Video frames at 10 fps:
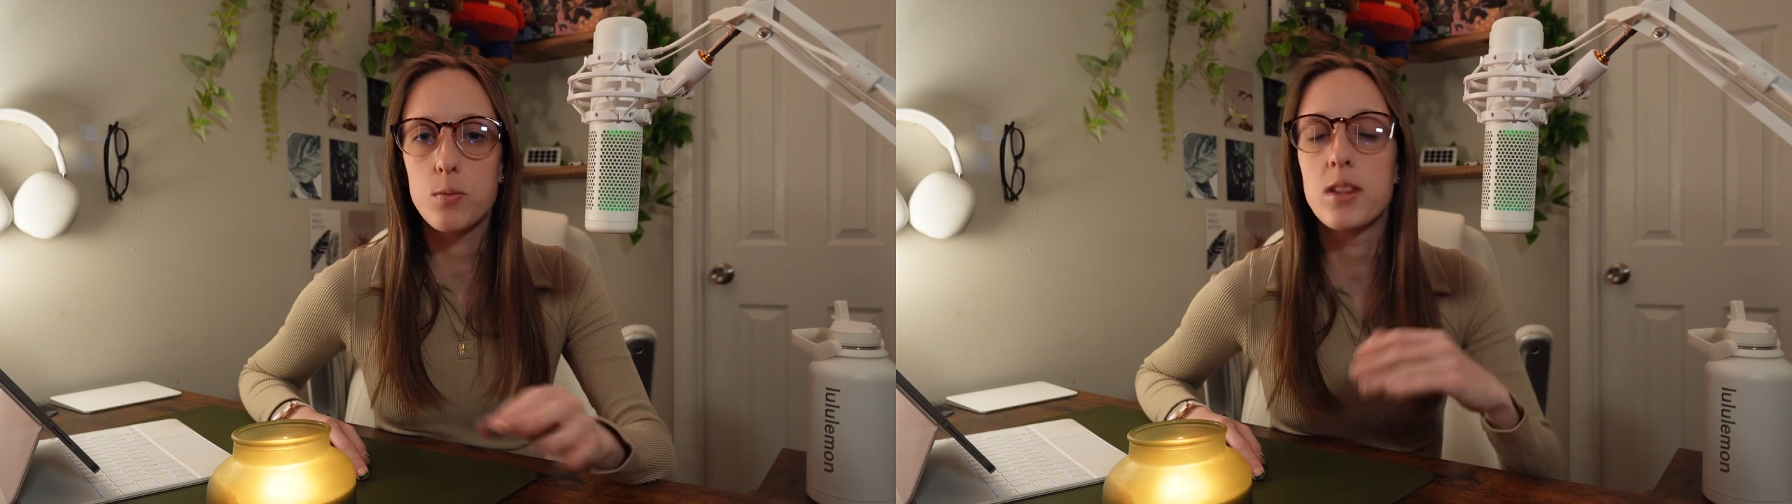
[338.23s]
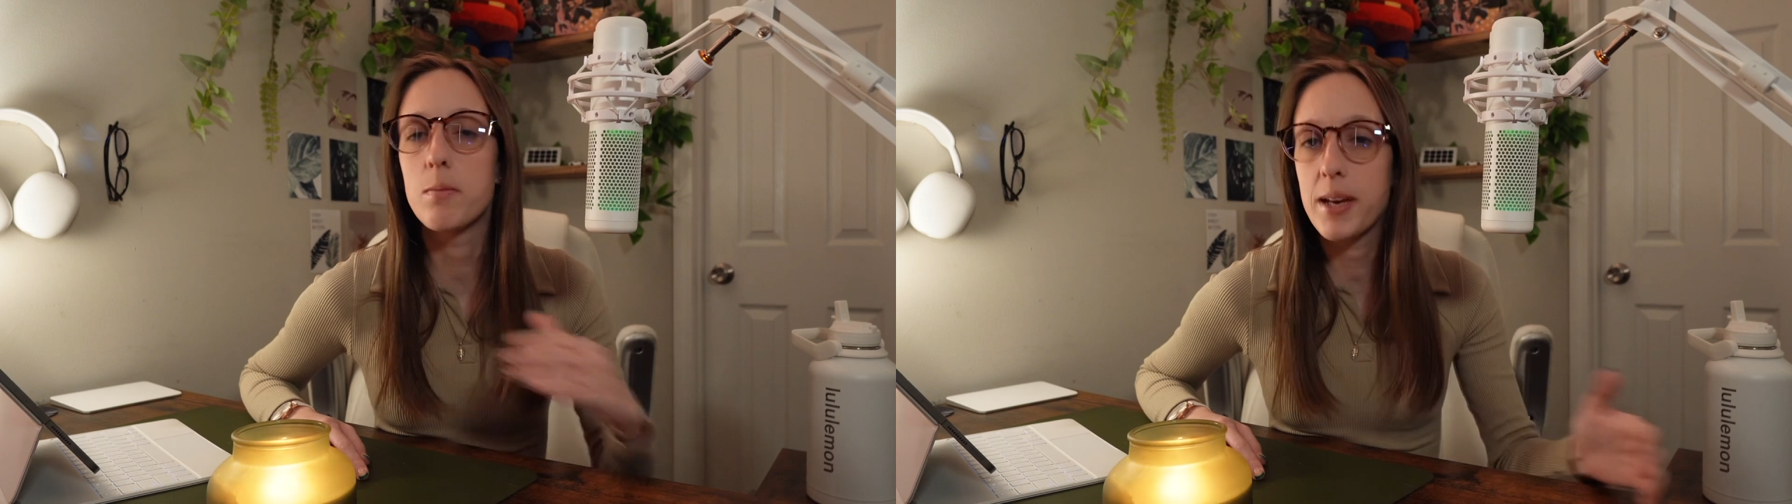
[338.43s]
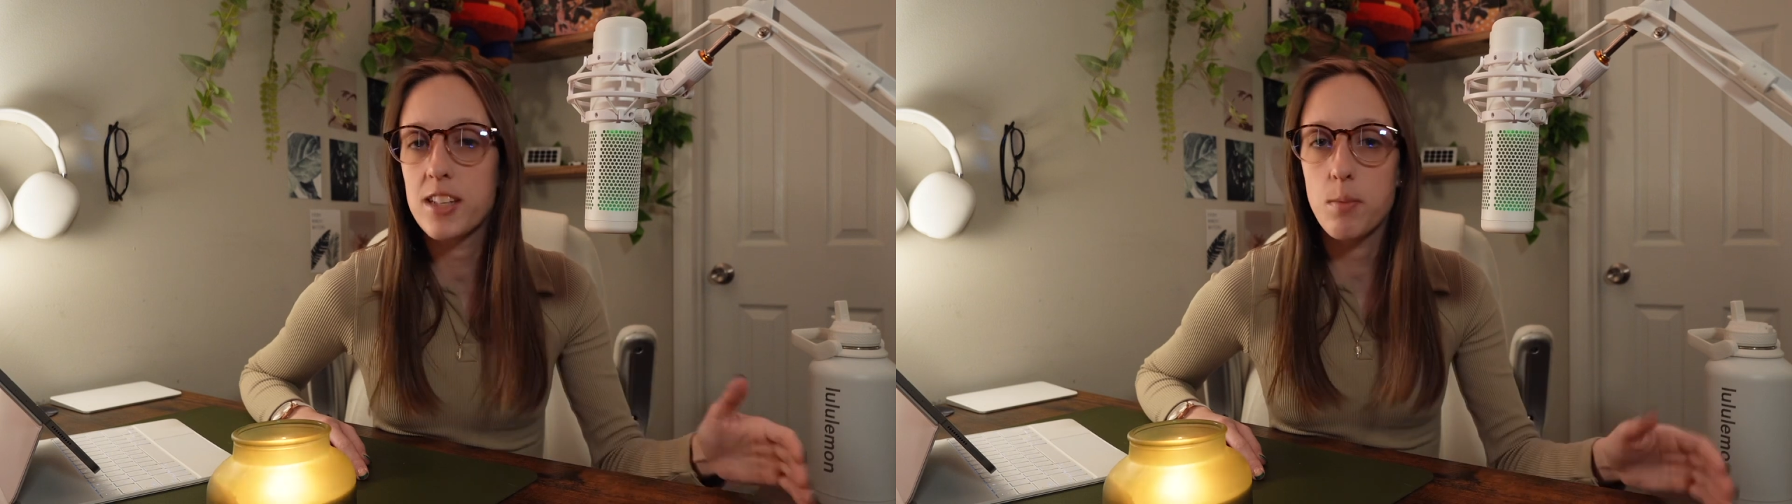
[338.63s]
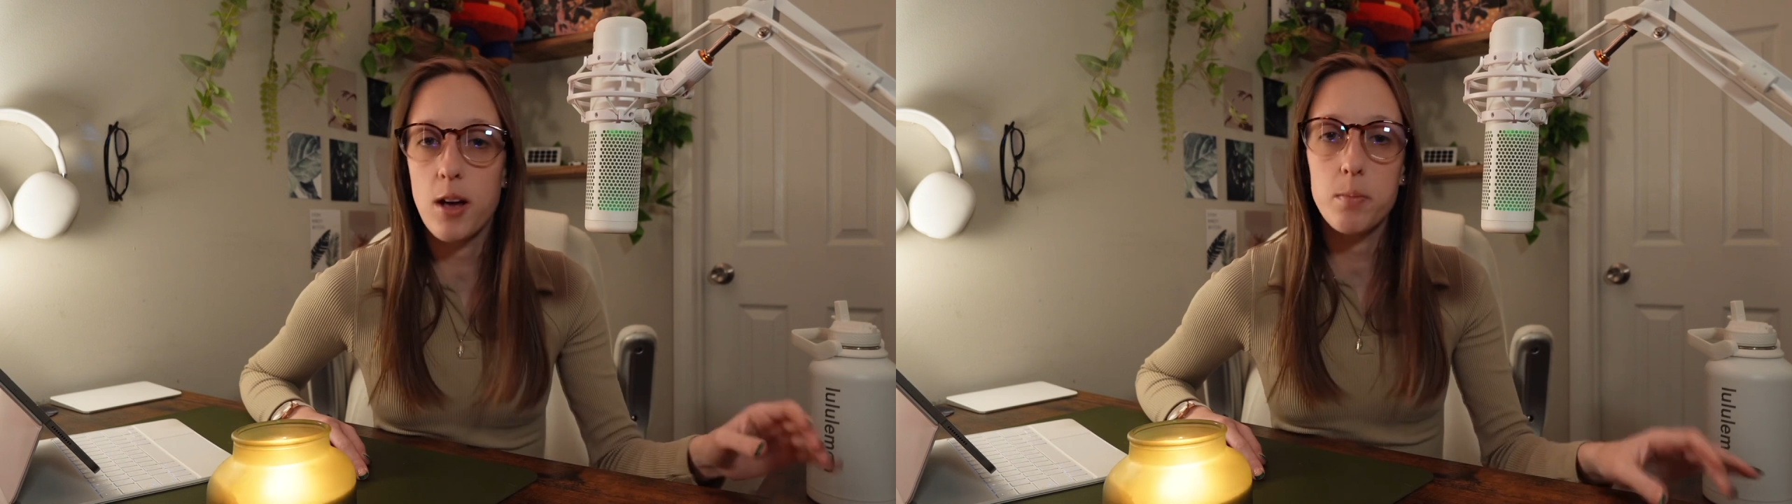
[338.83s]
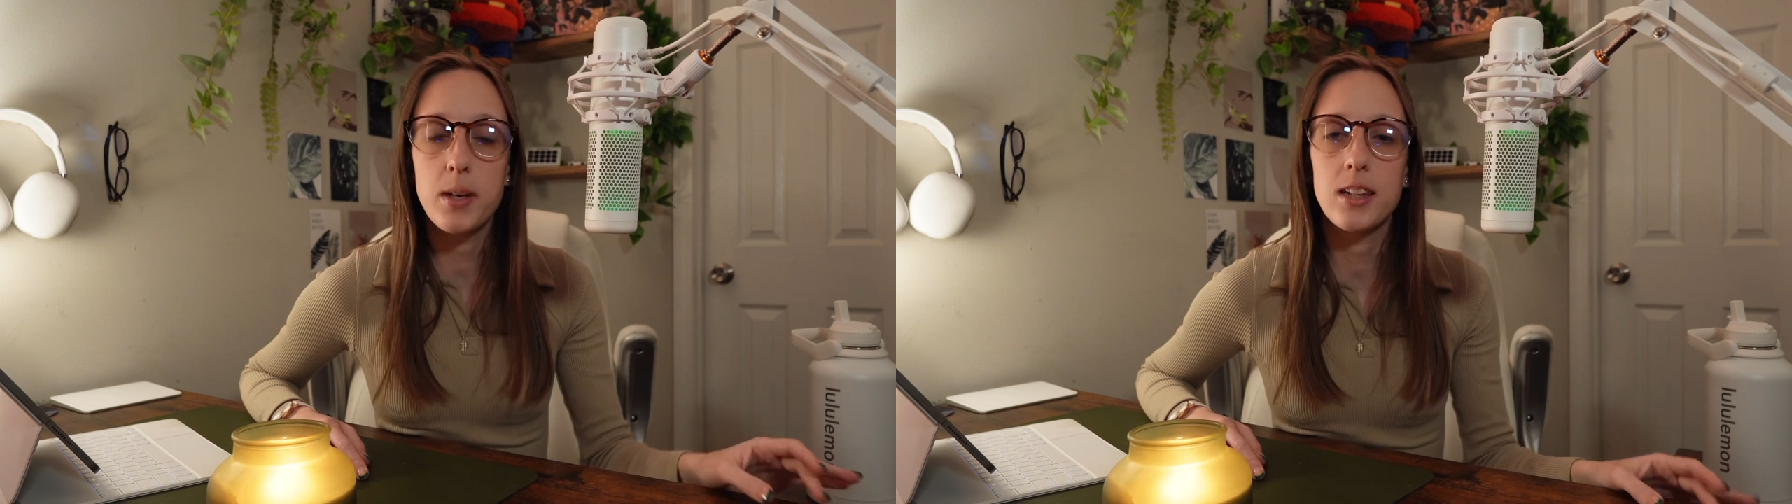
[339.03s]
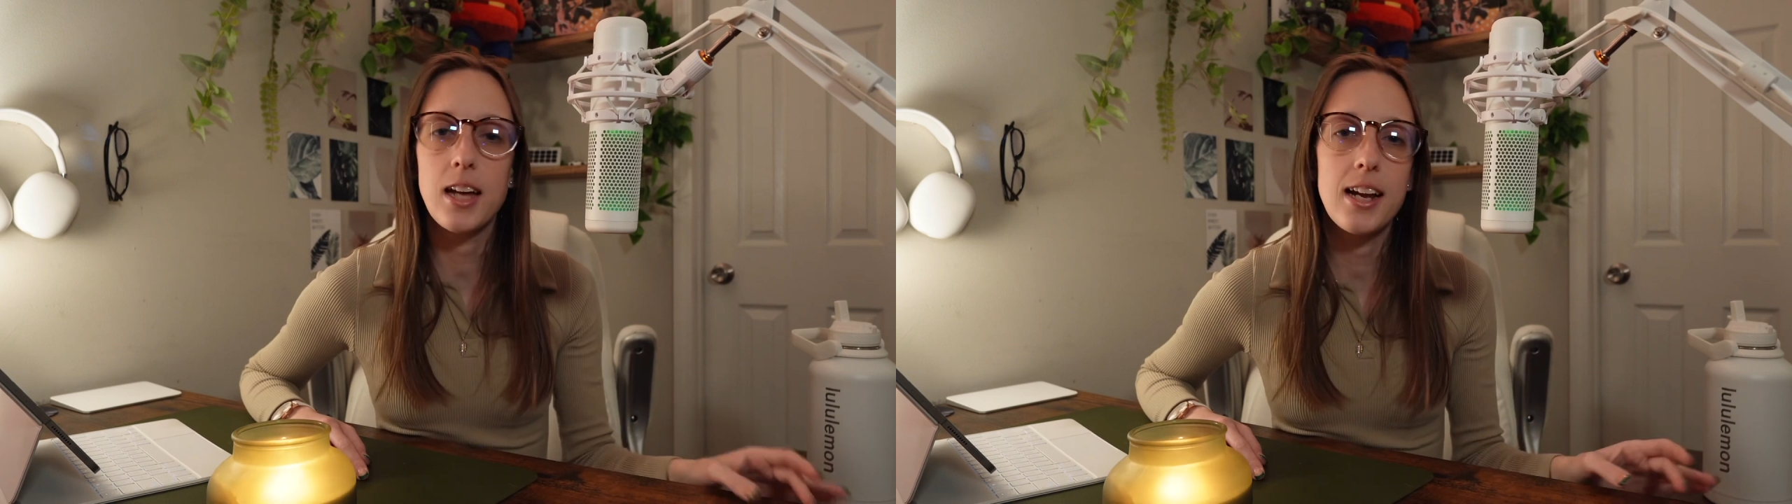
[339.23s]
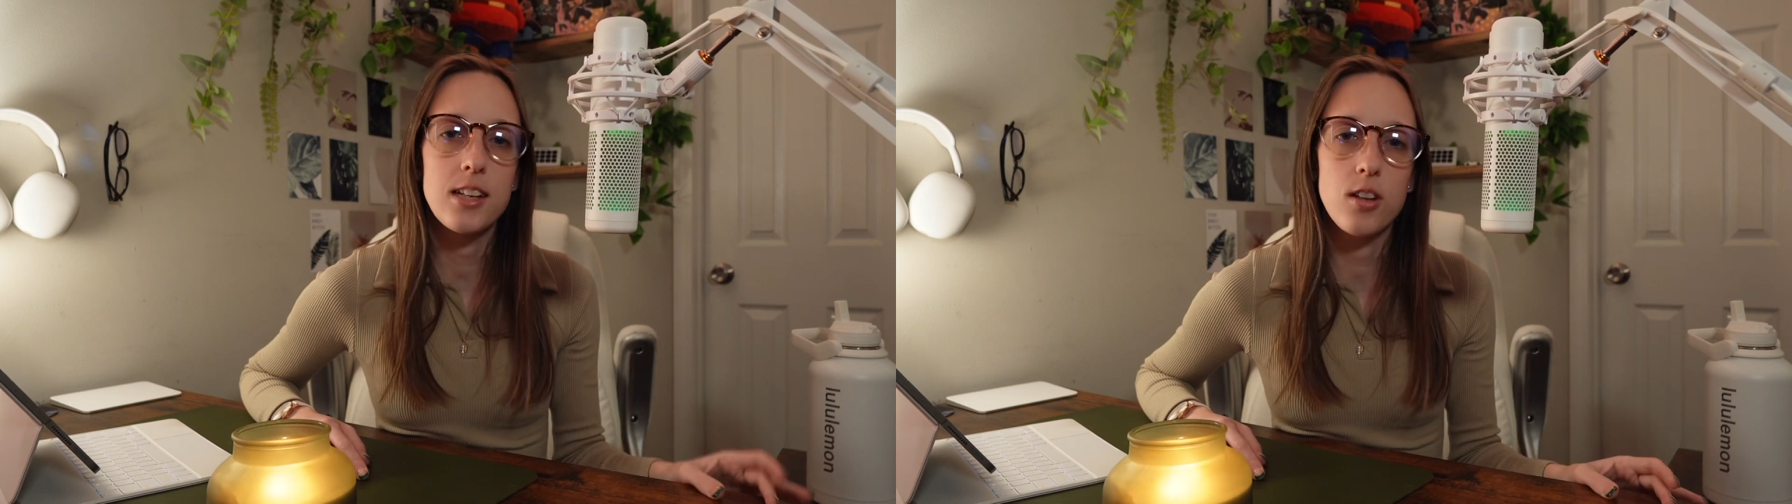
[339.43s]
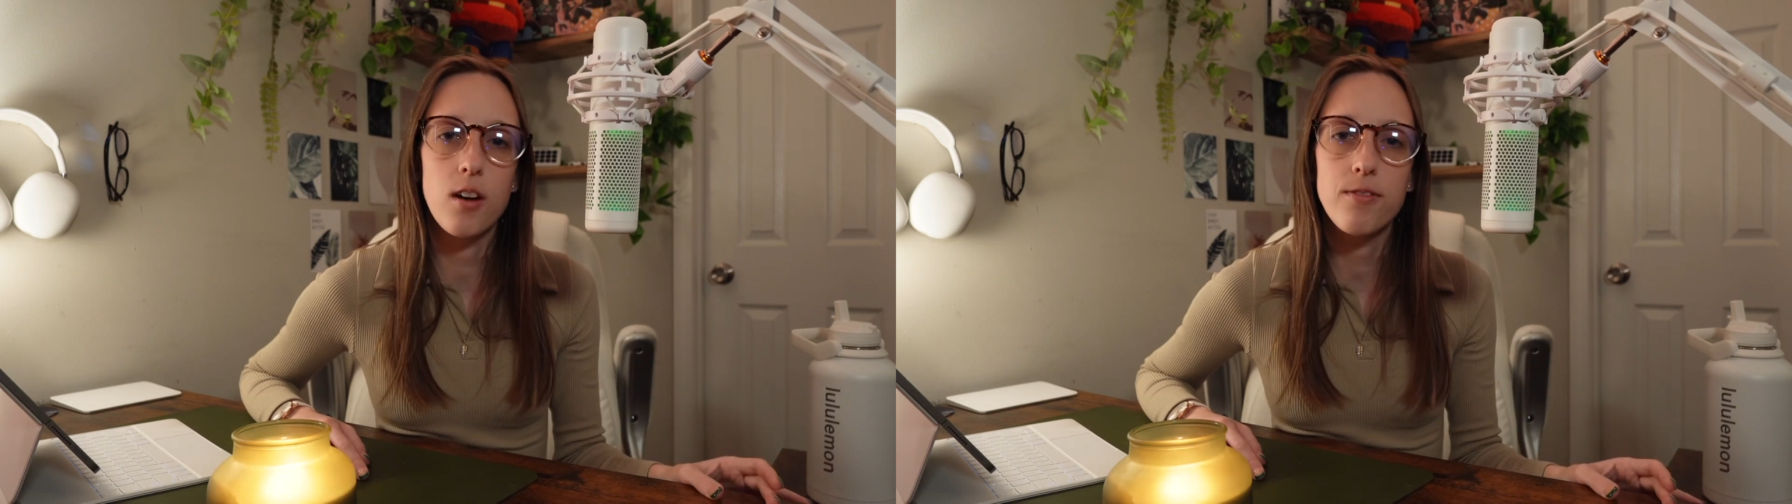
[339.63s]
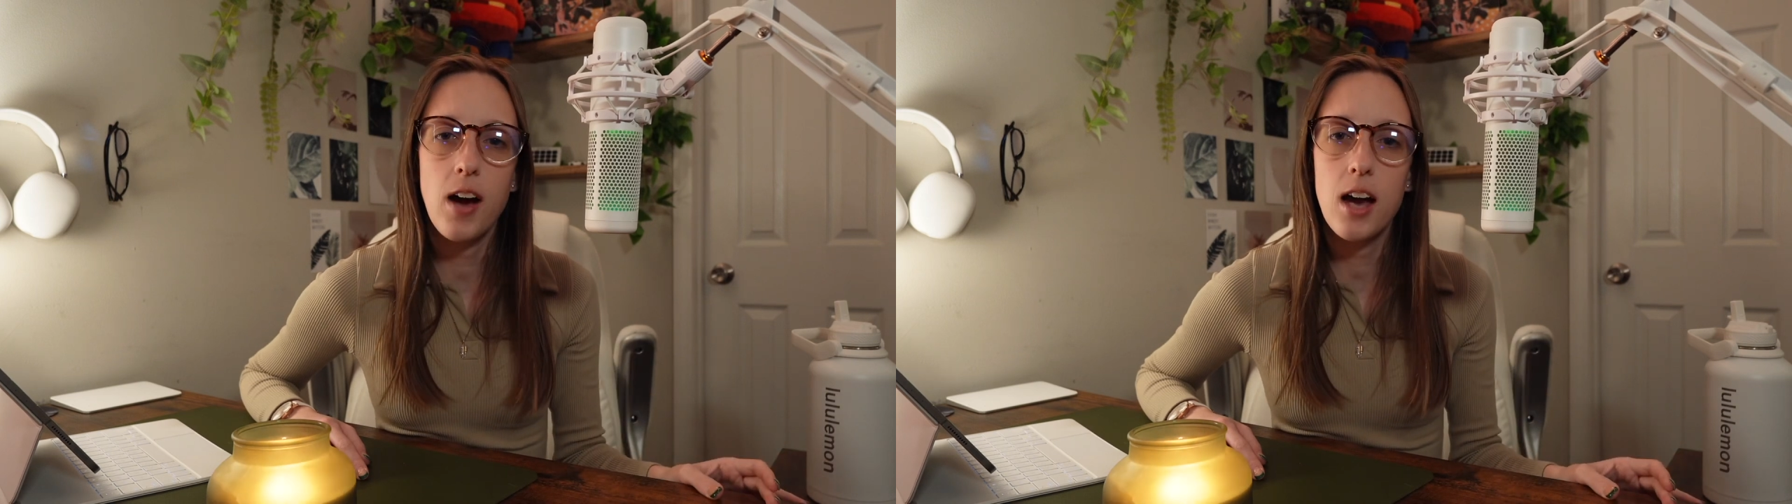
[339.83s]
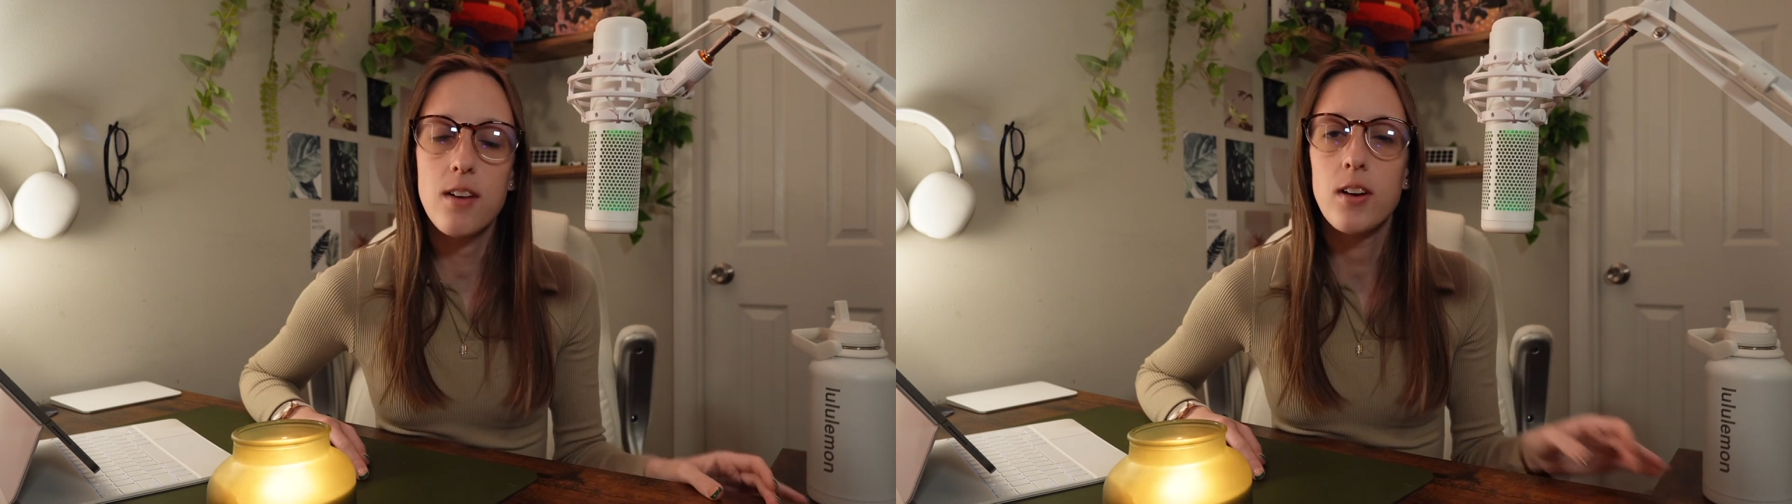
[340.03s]
with the base model being that
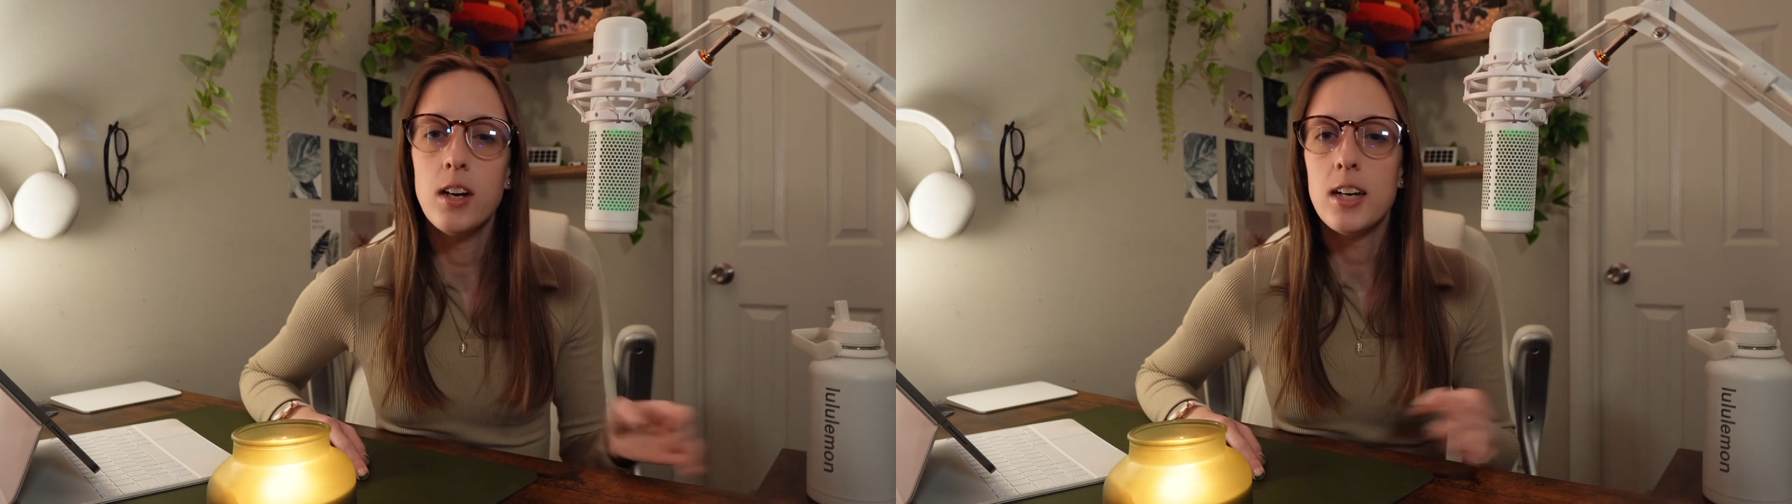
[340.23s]
SR5